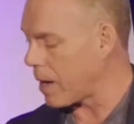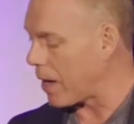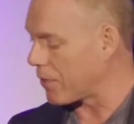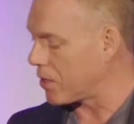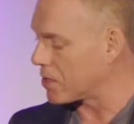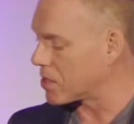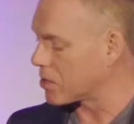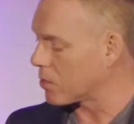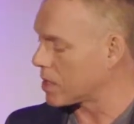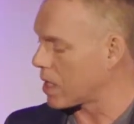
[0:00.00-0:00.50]
about
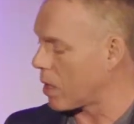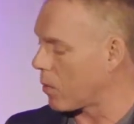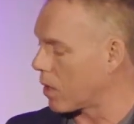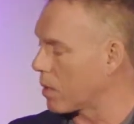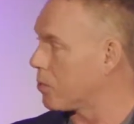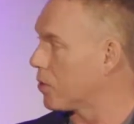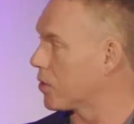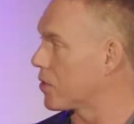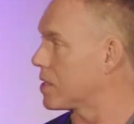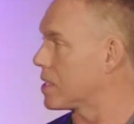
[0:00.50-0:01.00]
this, and the reason I
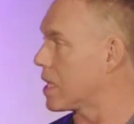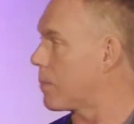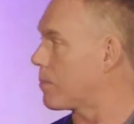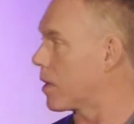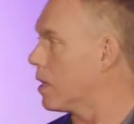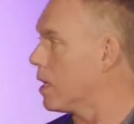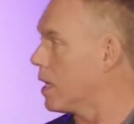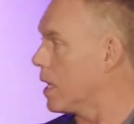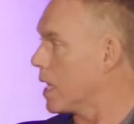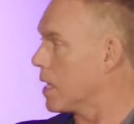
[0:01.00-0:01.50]
want to put this up
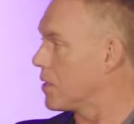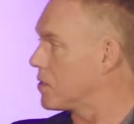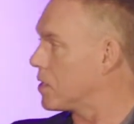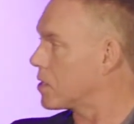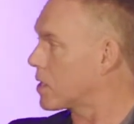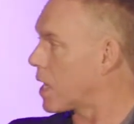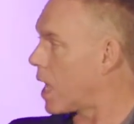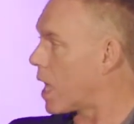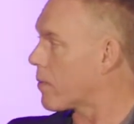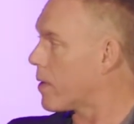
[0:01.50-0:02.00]
there, is
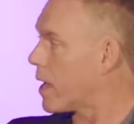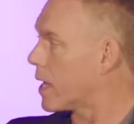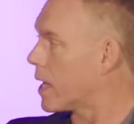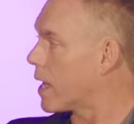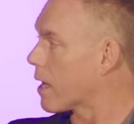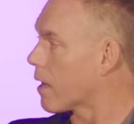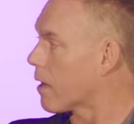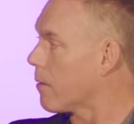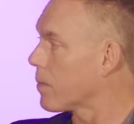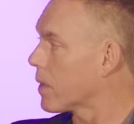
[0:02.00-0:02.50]
this guy right
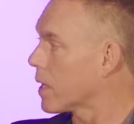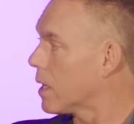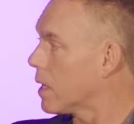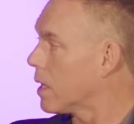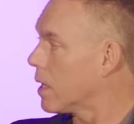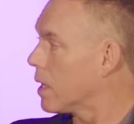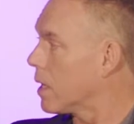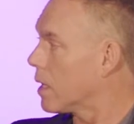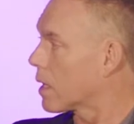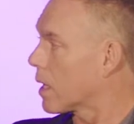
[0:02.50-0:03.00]
here.
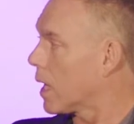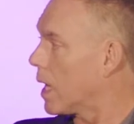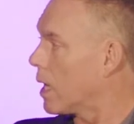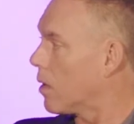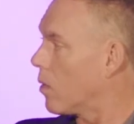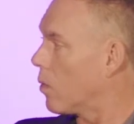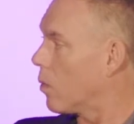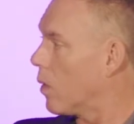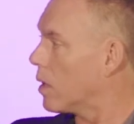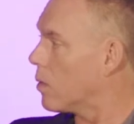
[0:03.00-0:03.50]
Okay,
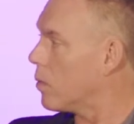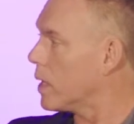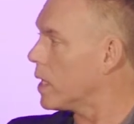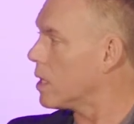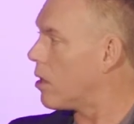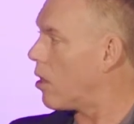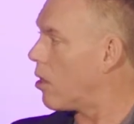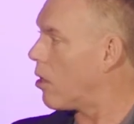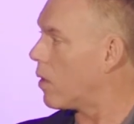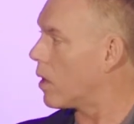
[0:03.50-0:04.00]
what do we
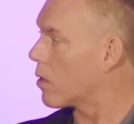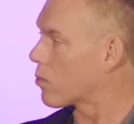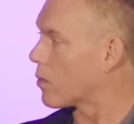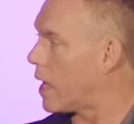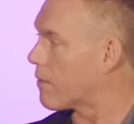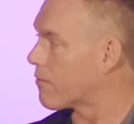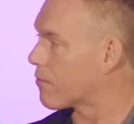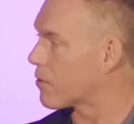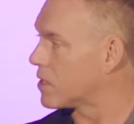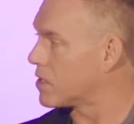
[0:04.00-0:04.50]
know
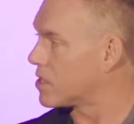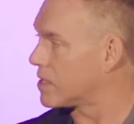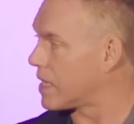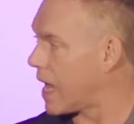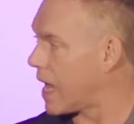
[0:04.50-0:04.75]
Reverend